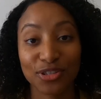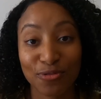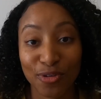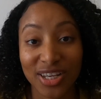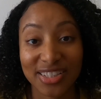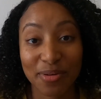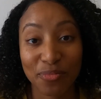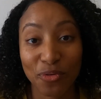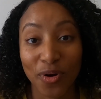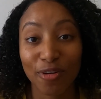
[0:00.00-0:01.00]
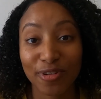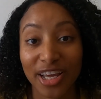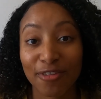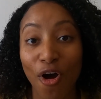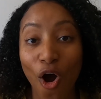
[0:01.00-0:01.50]
So for example, Ralph
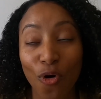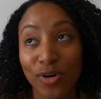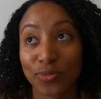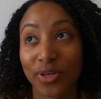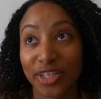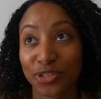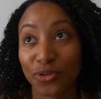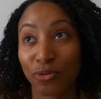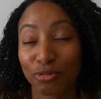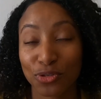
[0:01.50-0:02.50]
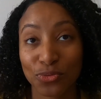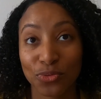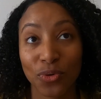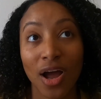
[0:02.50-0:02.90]
and I have always wanted to go to